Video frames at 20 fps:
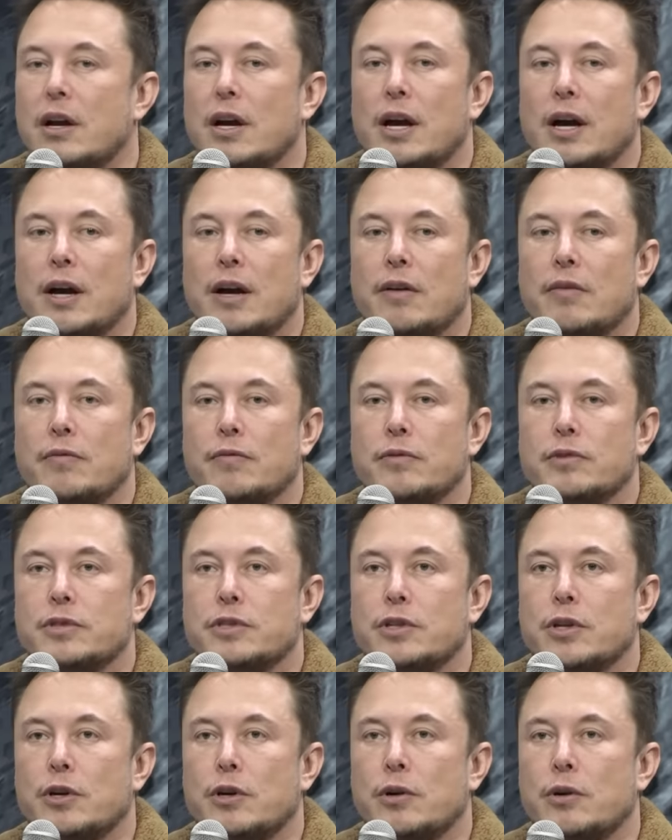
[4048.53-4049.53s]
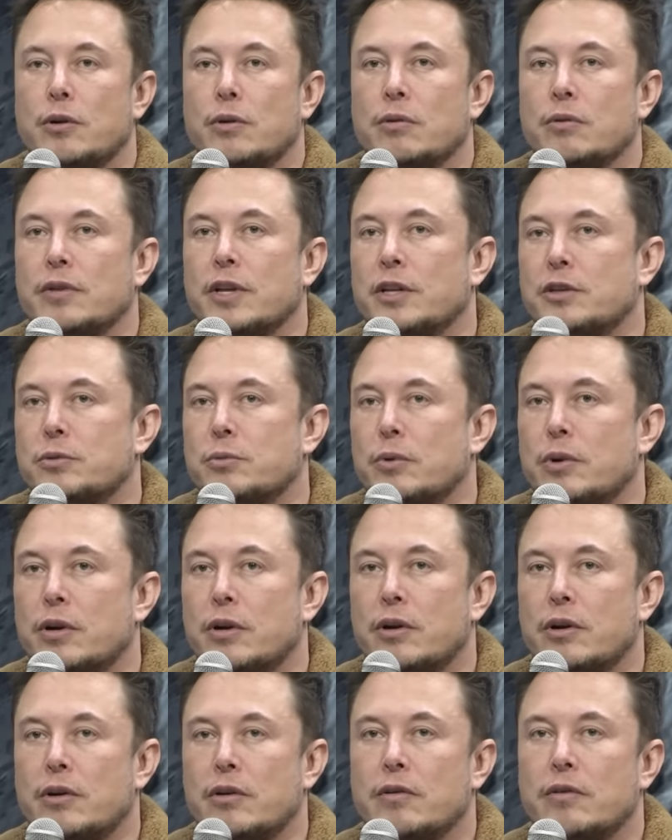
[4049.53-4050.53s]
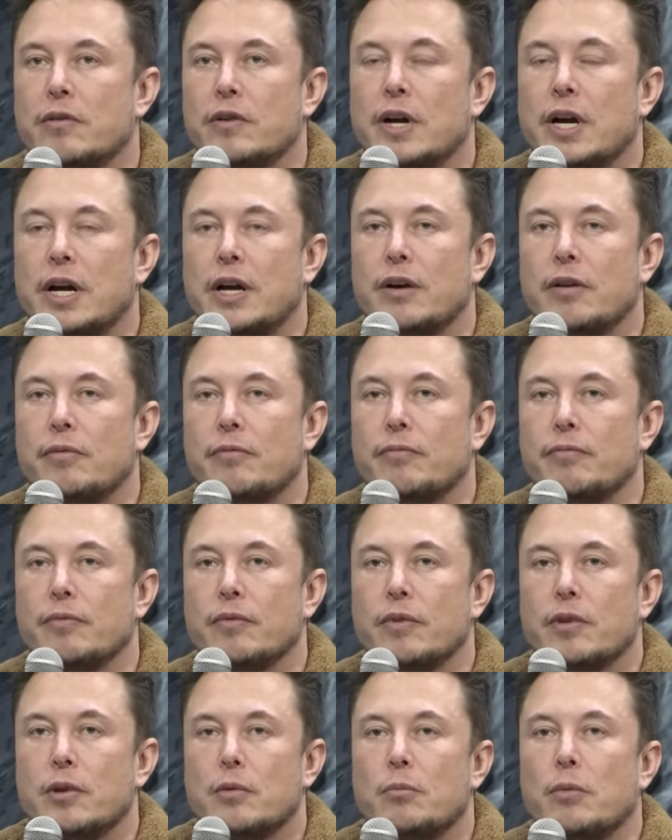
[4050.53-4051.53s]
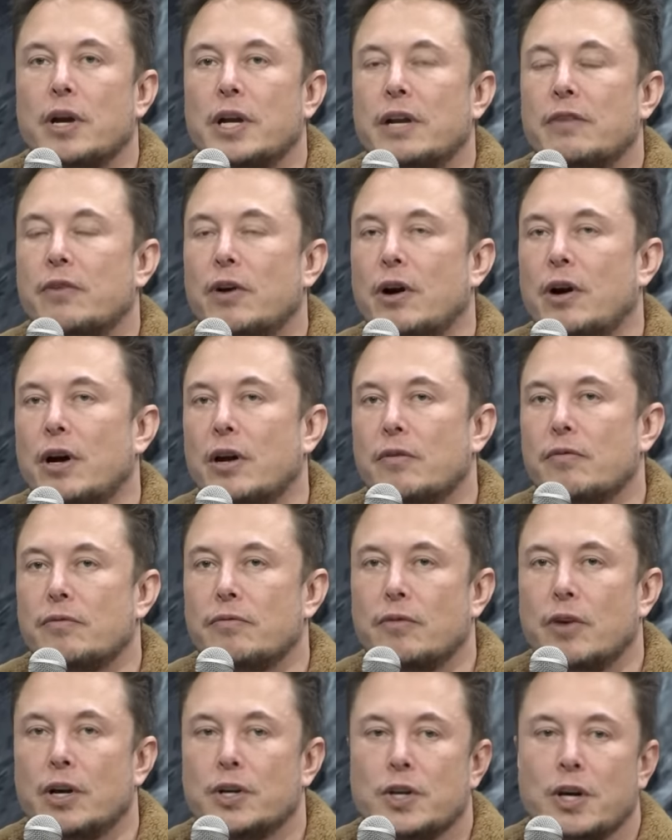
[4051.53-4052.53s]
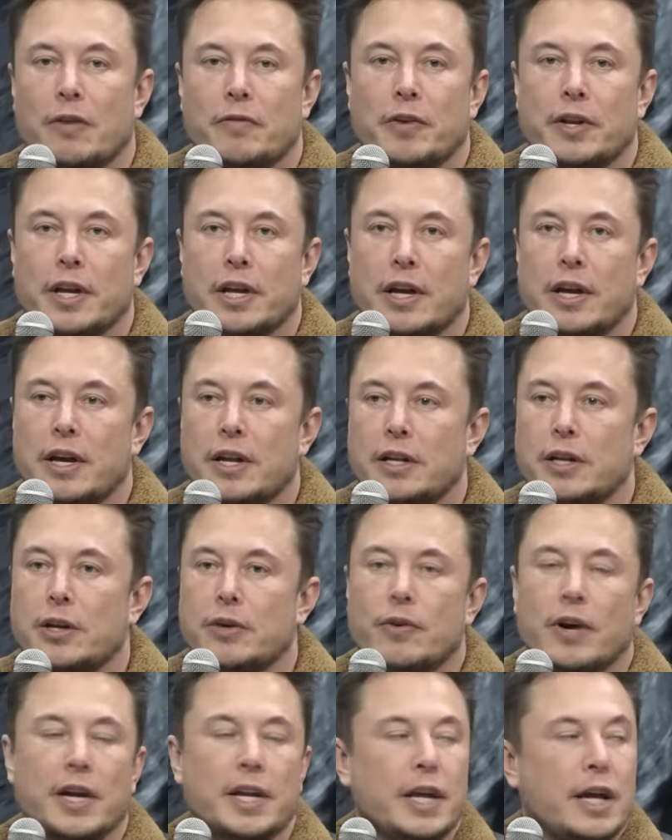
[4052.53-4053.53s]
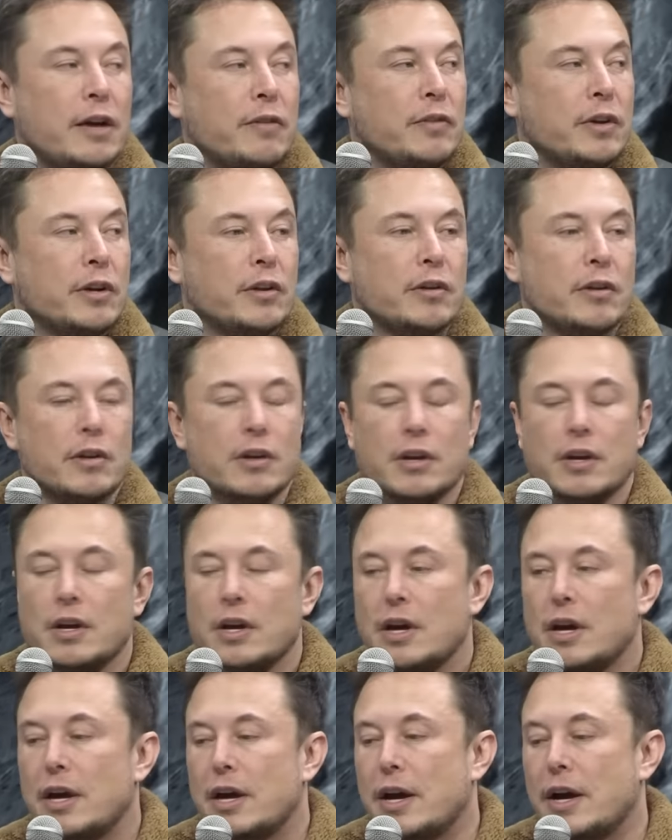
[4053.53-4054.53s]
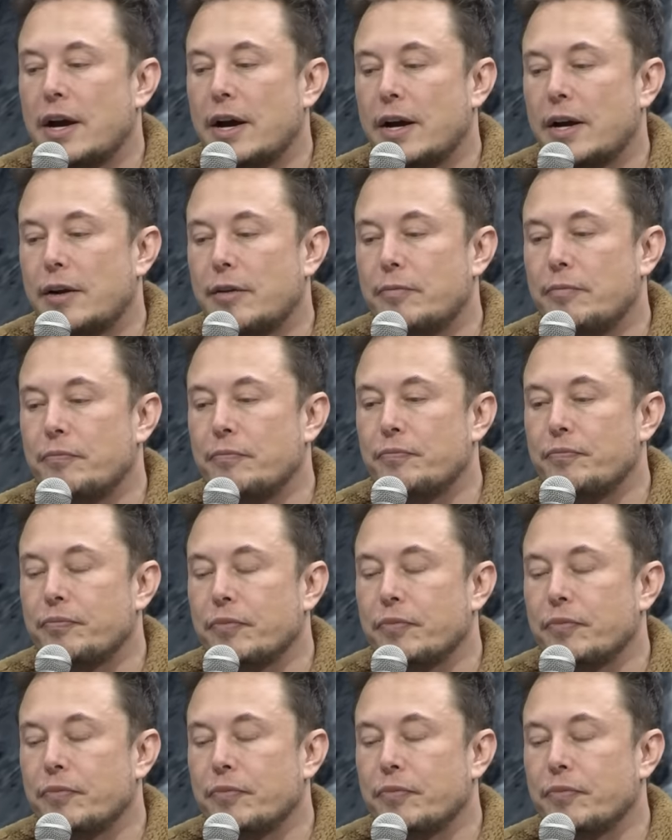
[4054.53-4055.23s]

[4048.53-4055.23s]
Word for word: Um, so that's where um, Mark Neverhard, Mark Topping, and Ian Wright came in. Um,